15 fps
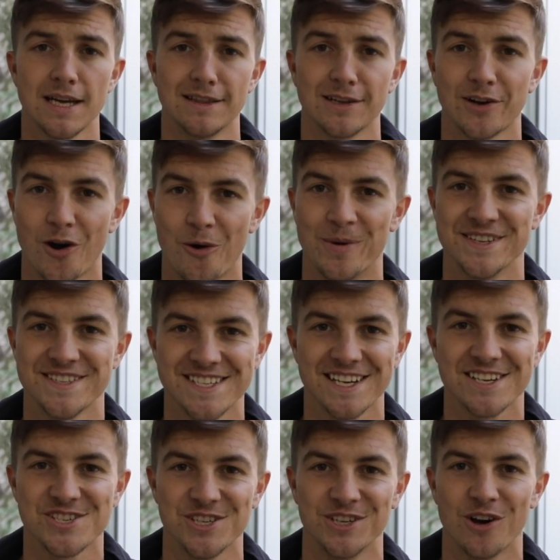in the comments
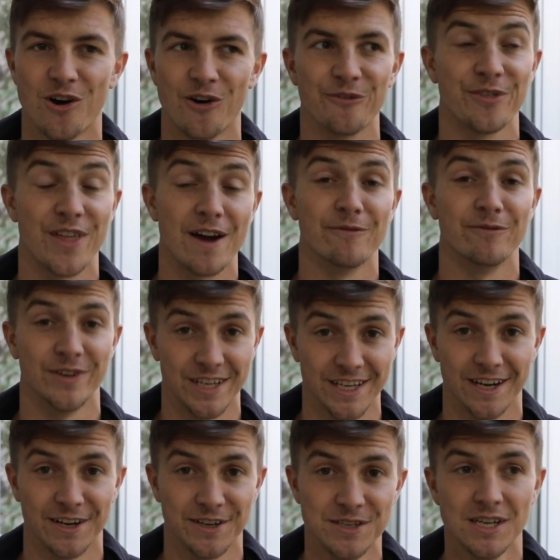section of that
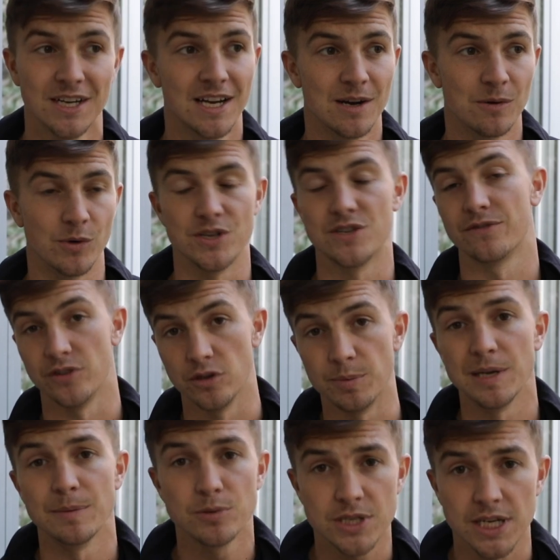video, which a few
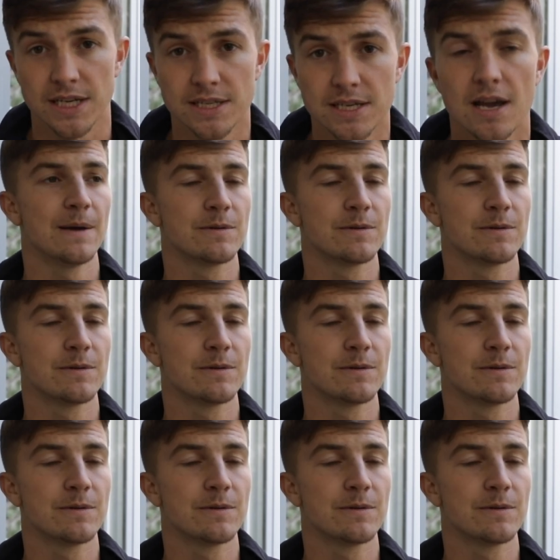people did.